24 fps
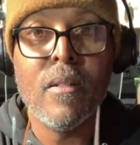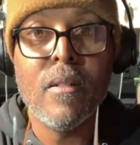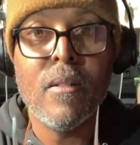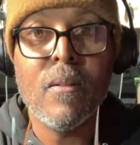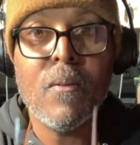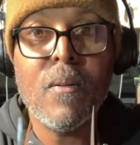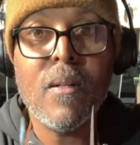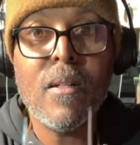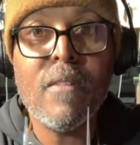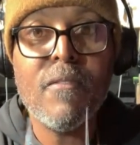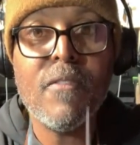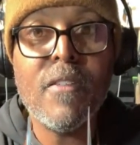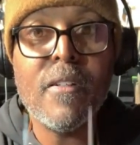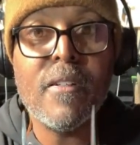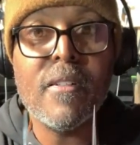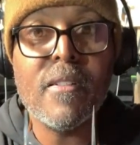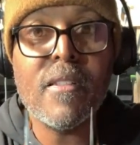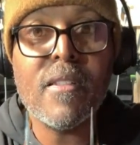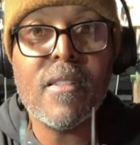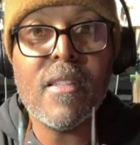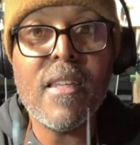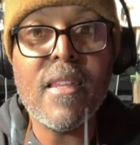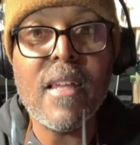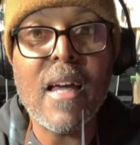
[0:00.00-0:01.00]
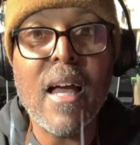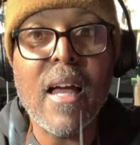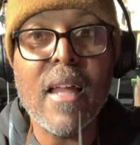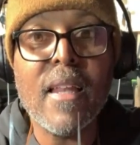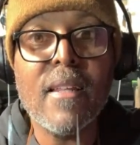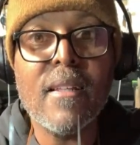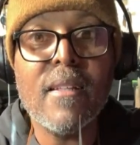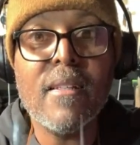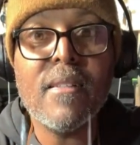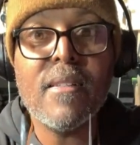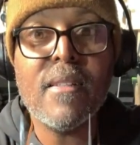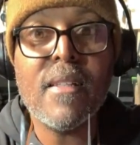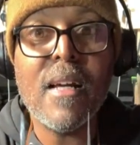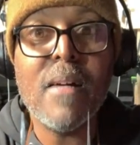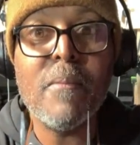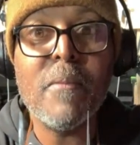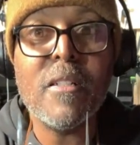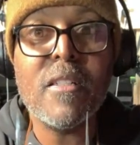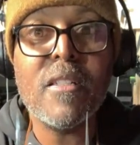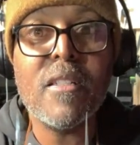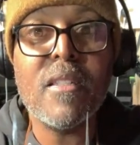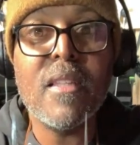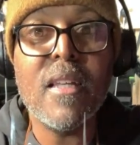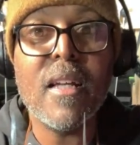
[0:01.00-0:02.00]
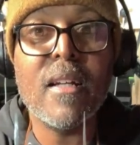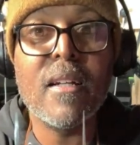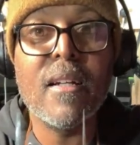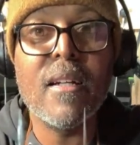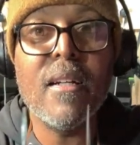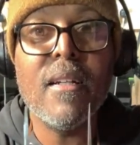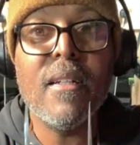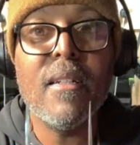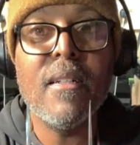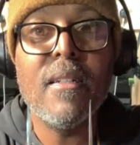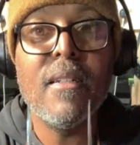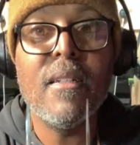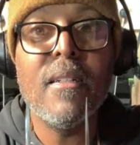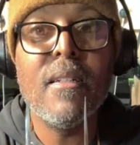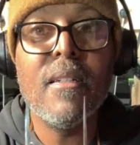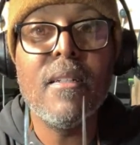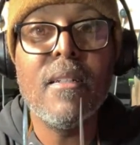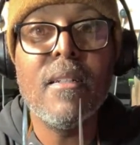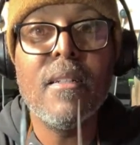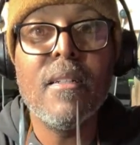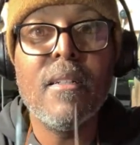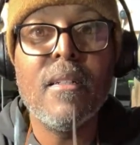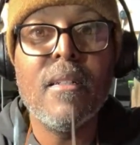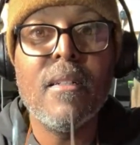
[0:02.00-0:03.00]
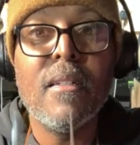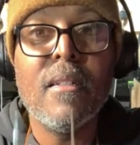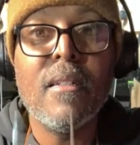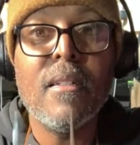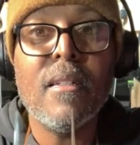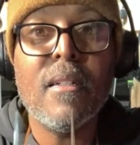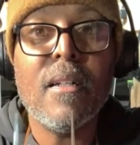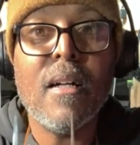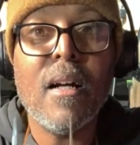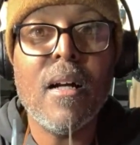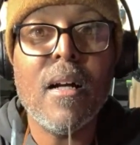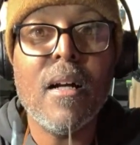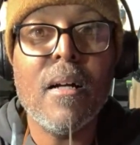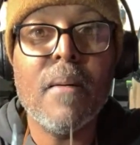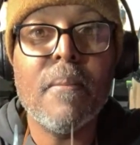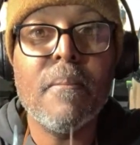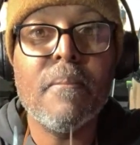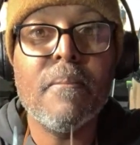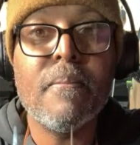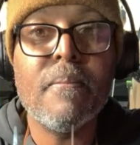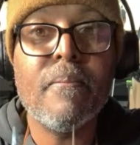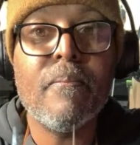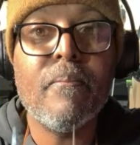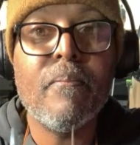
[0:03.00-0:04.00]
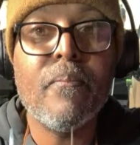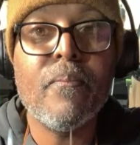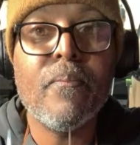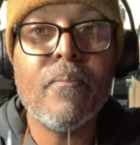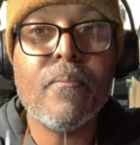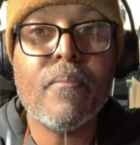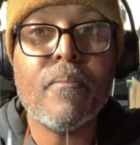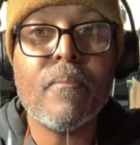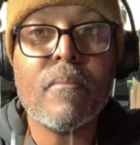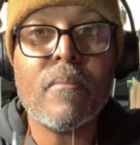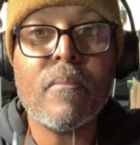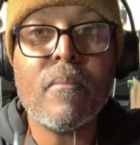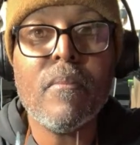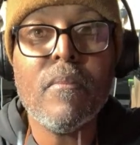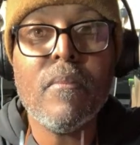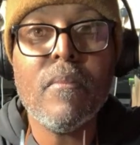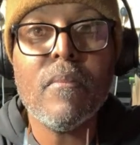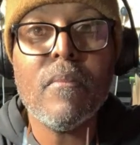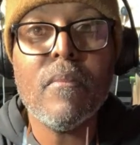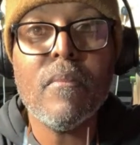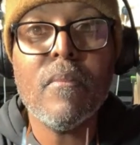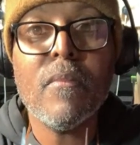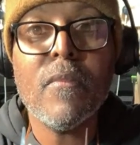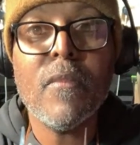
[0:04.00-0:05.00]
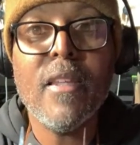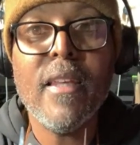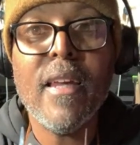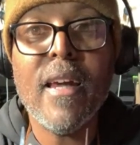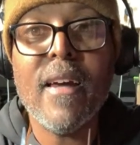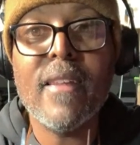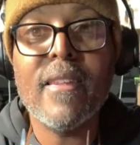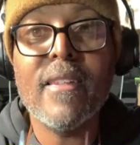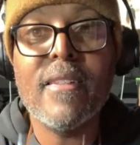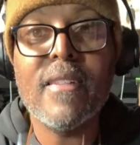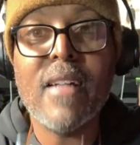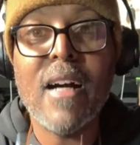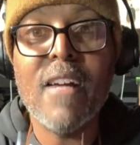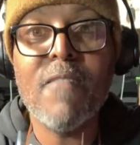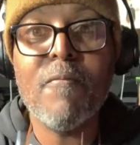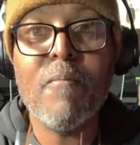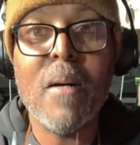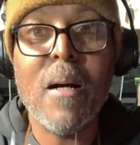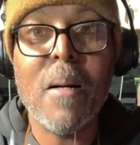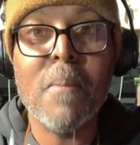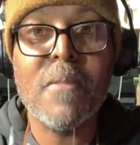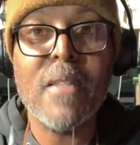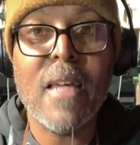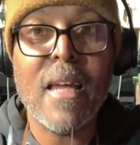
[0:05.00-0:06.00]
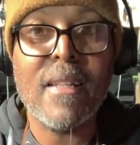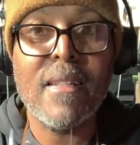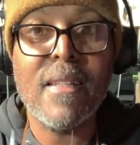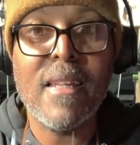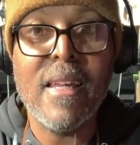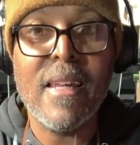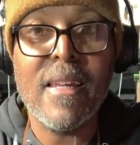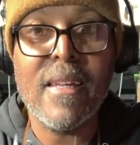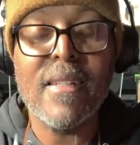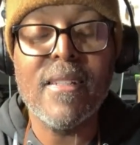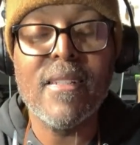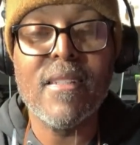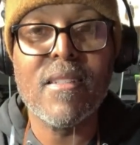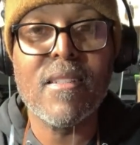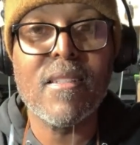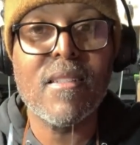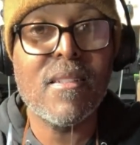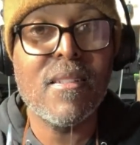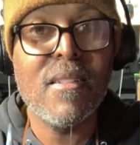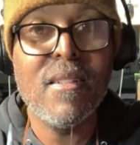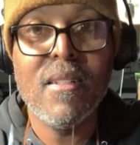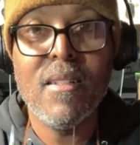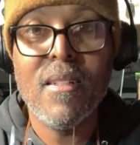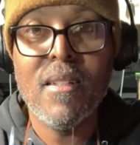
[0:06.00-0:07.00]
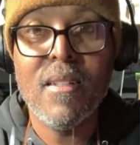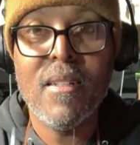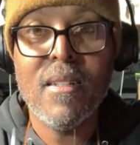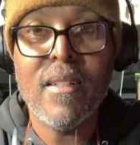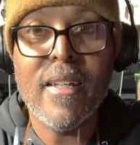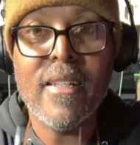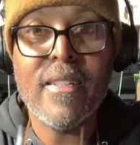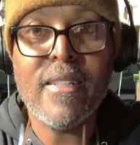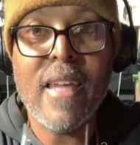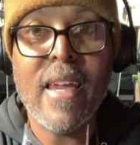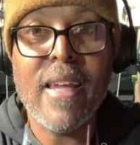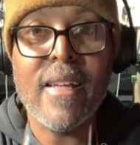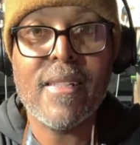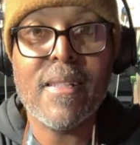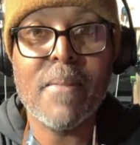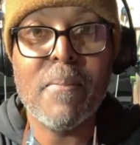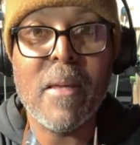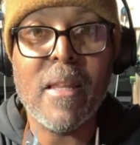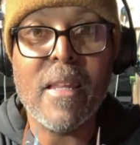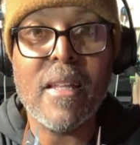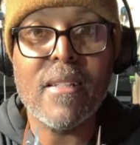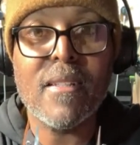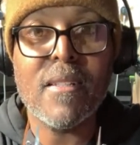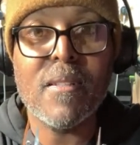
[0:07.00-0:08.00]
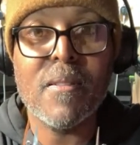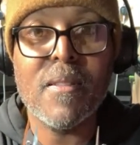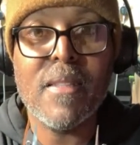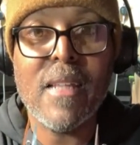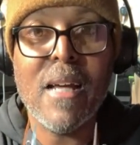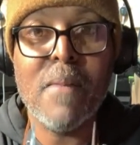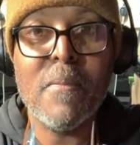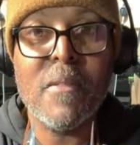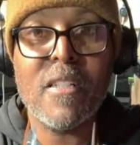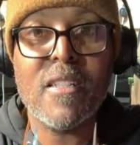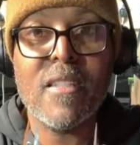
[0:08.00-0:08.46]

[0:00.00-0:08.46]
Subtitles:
Wonder if you can see that. See how much thicker? Yeah, the dive bomb technique it takes a minute. So see how much